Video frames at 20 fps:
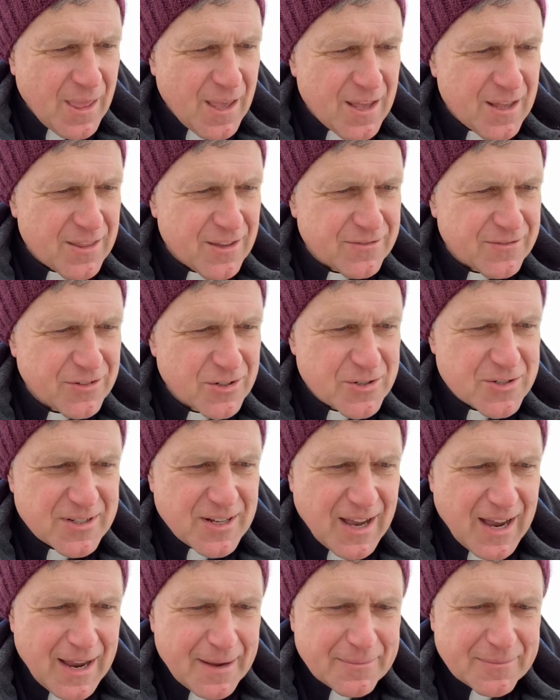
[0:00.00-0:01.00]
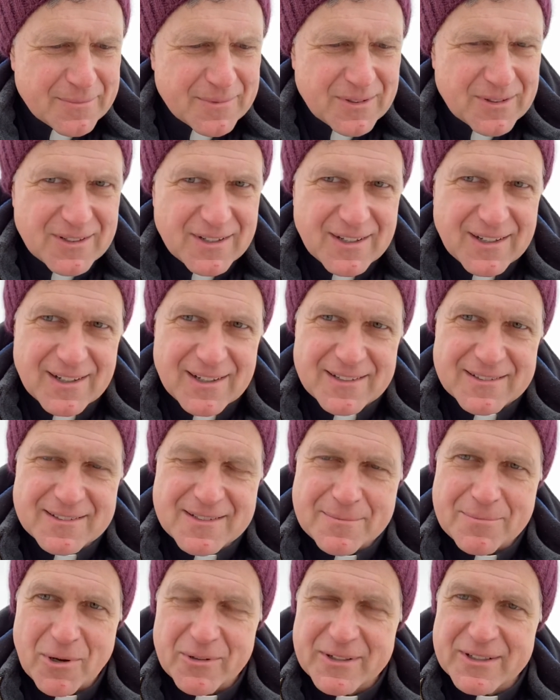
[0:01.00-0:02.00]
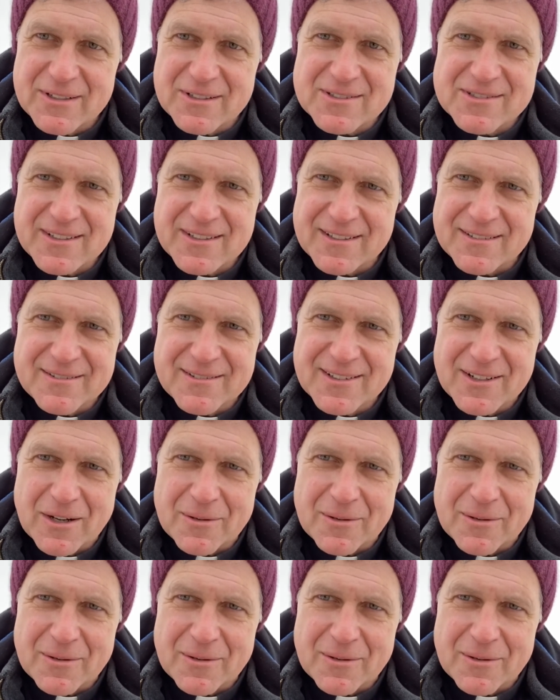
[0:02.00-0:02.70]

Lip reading: the first time, Tip O'Neill said,